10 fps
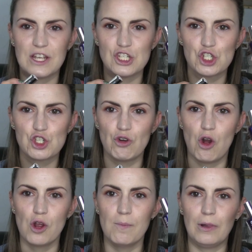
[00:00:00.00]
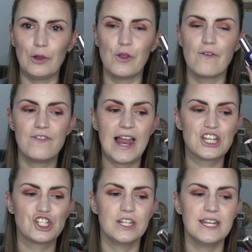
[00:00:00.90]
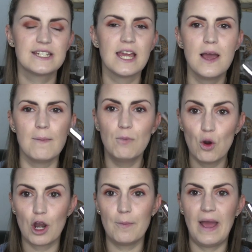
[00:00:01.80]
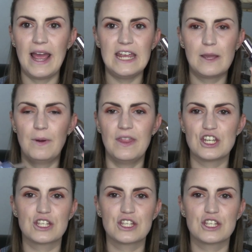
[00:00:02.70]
with a strong blue flash in it. More opaque, but they